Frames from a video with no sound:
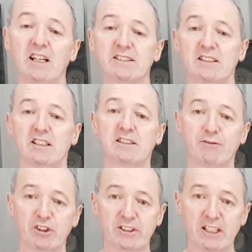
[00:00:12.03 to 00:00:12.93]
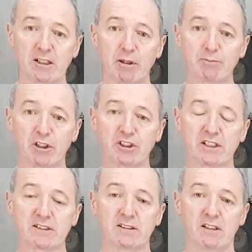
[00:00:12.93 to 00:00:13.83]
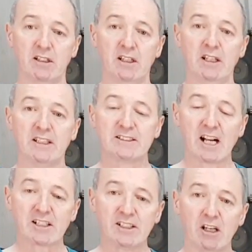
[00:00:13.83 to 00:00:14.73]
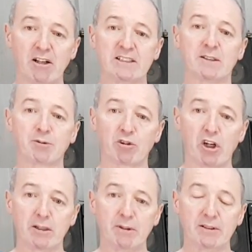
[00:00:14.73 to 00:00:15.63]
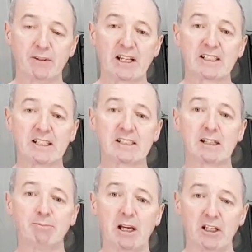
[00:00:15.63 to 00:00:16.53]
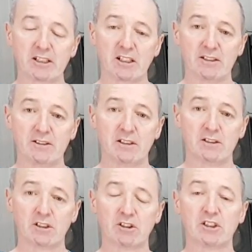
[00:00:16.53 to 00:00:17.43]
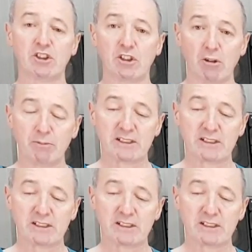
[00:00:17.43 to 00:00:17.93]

lots and lots of other D I Y projects, start now and subscribe and click that bell icon so that you don't